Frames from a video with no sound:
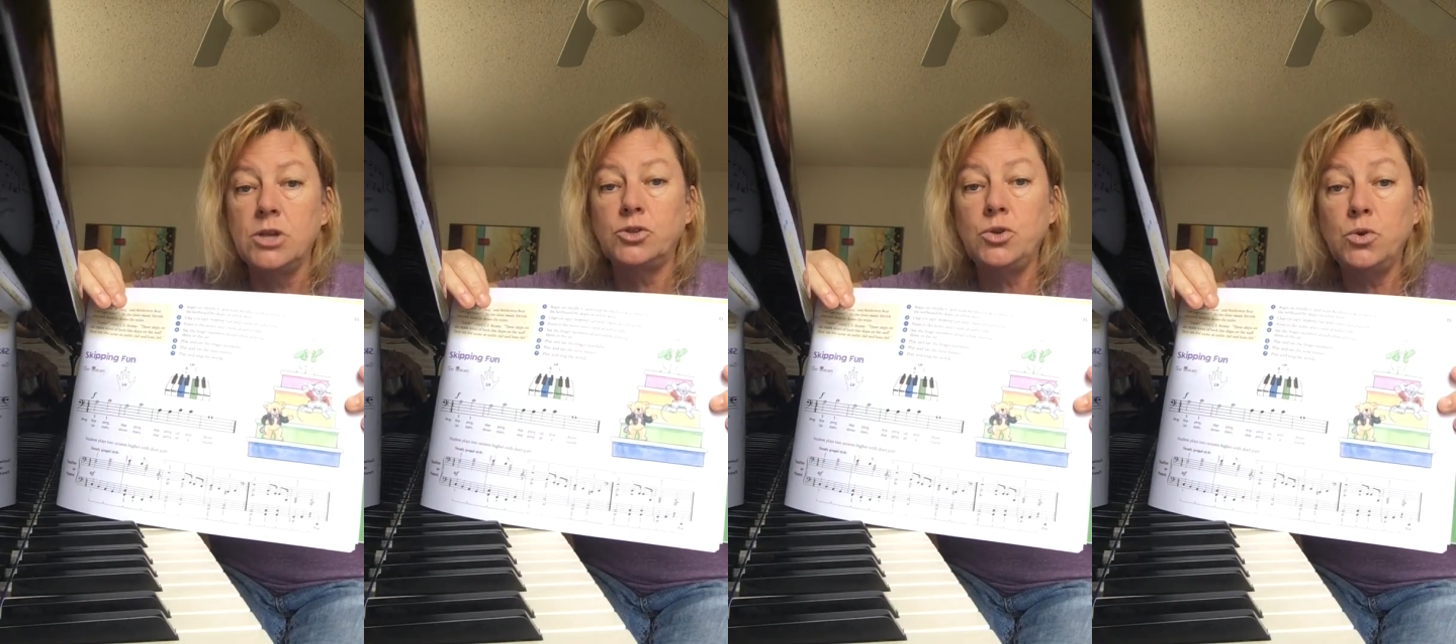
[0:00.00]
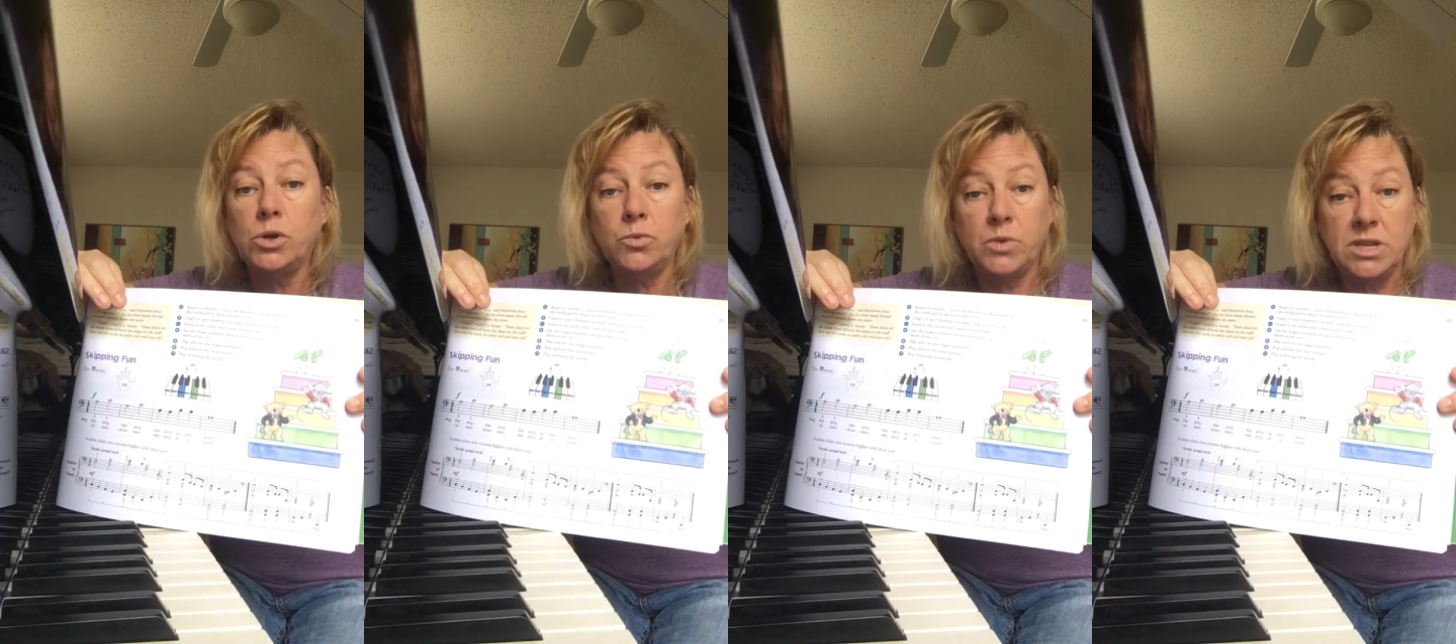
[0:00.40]
So you
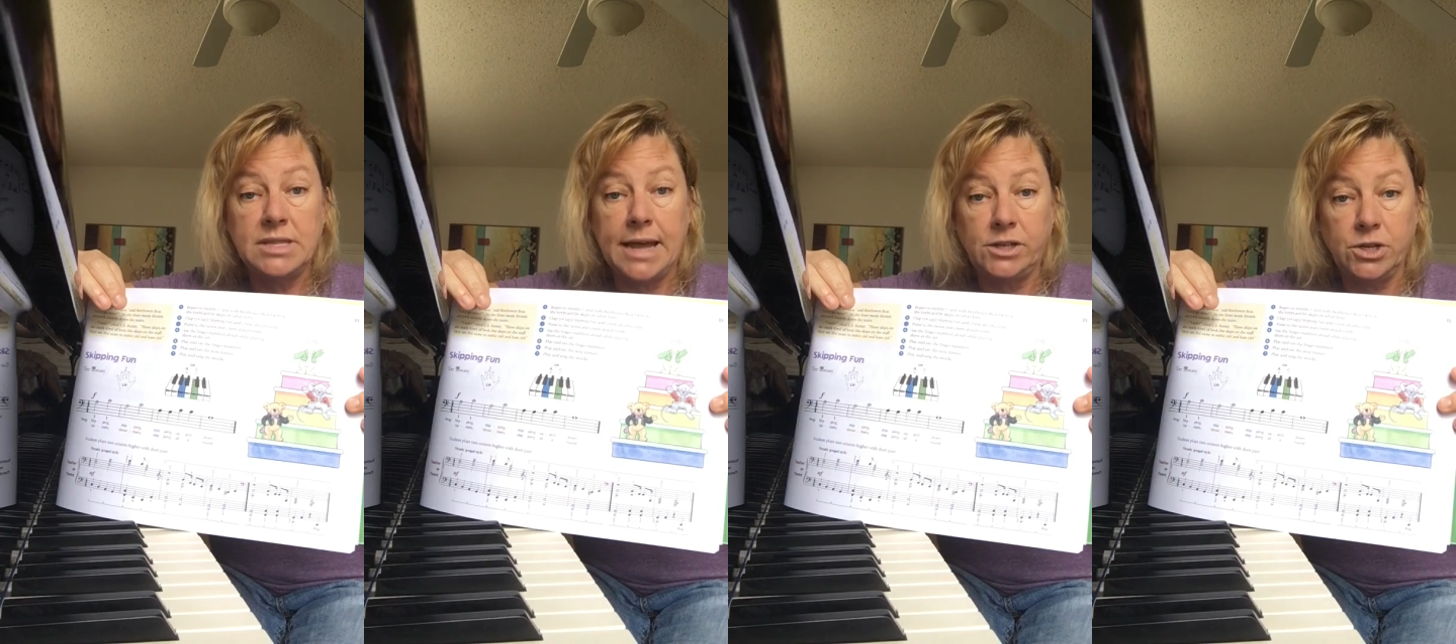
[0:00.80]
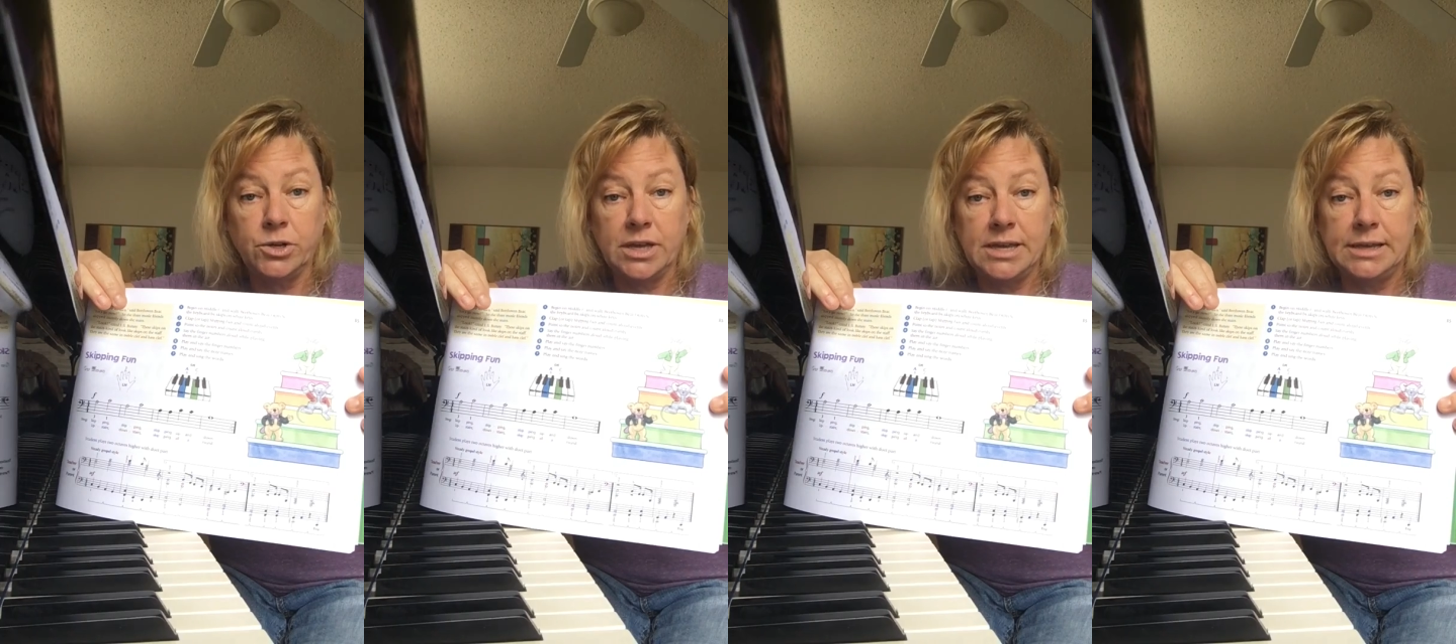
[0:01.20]
can read that to your
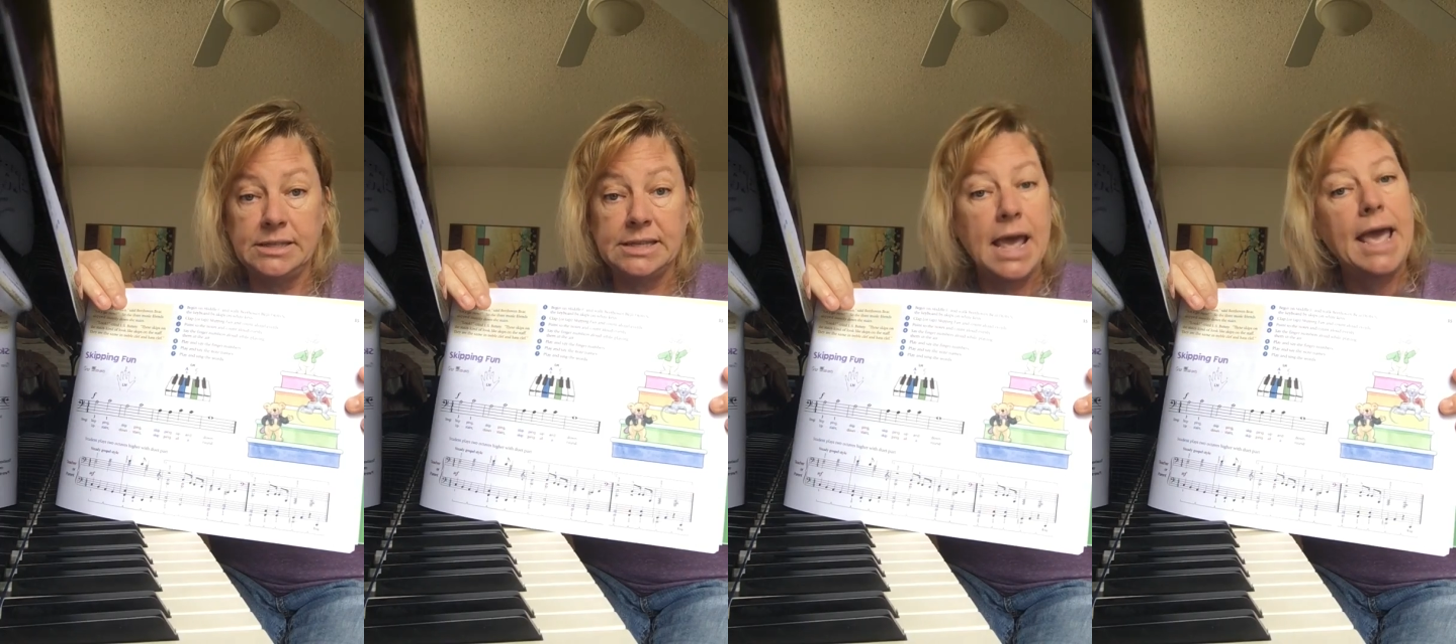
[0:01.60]
kids.